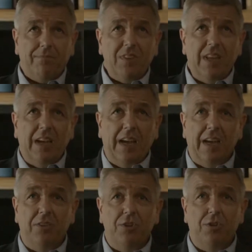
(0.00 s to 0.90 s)
And
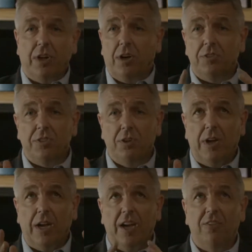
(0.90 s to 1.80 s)
you can also
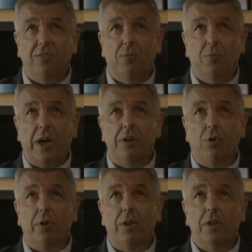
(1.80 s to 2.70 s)
have
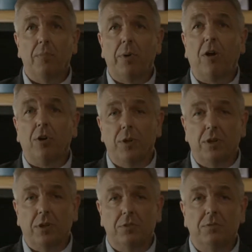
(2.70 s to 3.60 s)
minority empowerment
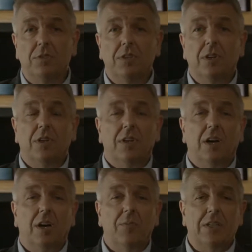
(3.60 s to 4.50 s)
loans.
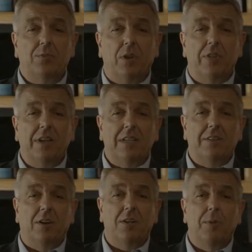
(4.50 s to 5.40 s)
That's one of the things I talked
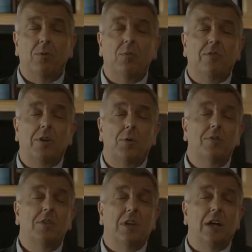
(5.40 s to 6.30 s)
about in one of our previous
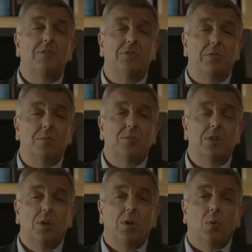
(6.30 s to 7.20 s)
live streams,
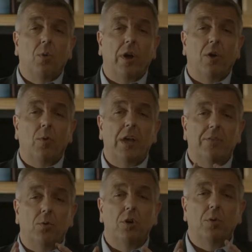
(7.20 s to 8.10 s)
where we have a
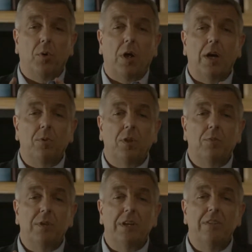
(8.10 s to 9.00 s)
real problem
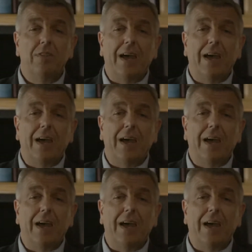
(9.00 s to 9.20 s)
in that